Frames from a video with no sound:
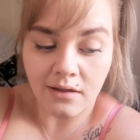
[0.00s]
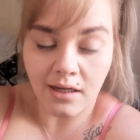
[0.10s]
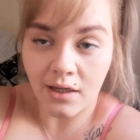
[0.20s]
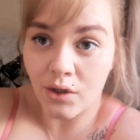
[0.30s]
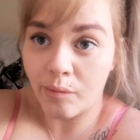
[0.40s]

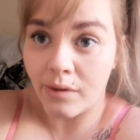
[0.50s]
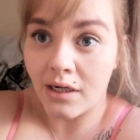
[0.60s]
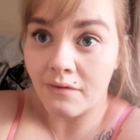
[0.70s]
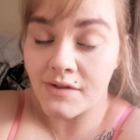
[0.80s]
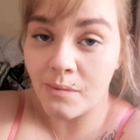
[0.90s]
a couple
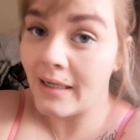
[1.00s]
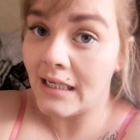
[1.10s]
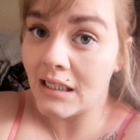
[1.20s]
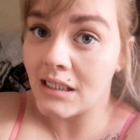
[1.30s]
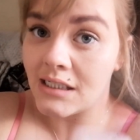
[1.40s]
of
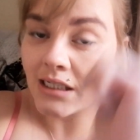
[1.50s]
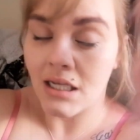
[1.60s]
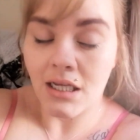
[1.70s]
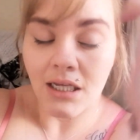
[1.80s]
sweeteners.